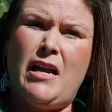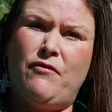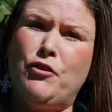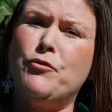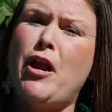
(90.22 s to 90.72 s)

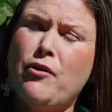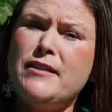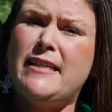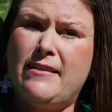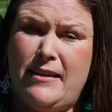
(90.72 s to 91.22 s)
if you're
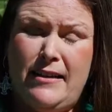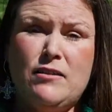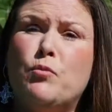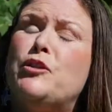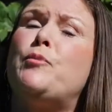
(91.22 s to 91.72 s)
noticing
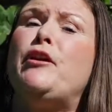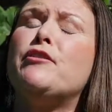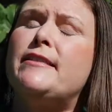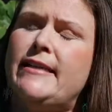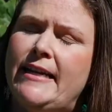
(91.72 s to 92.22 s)
these, which we
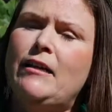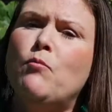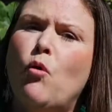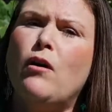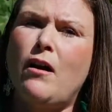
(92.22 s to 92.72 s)
are seeing
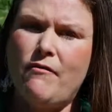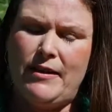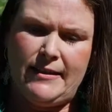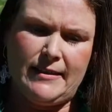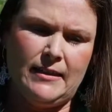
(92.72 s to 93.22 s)
more of
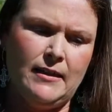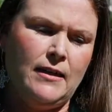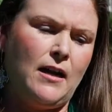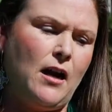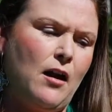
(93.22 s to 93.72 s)
it,
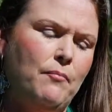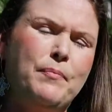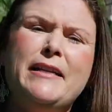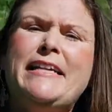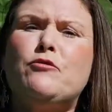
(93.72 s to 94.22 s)
um,
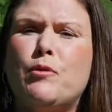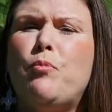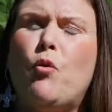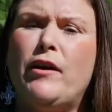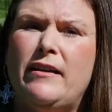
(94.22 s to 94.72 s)
please
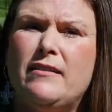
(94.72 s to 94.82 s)
report